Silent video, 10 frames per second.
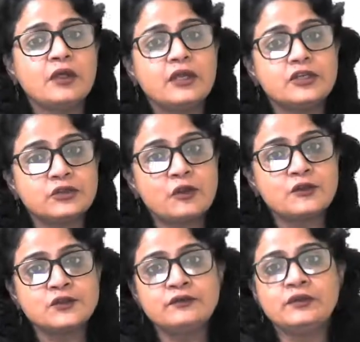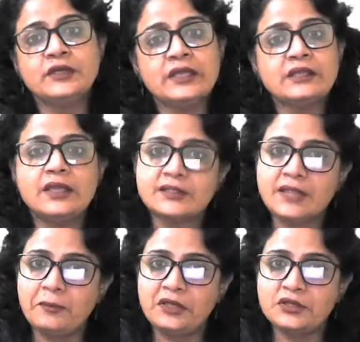it should also work in the
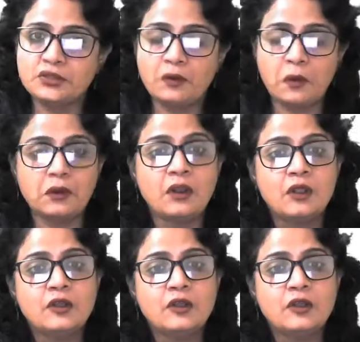examination hall.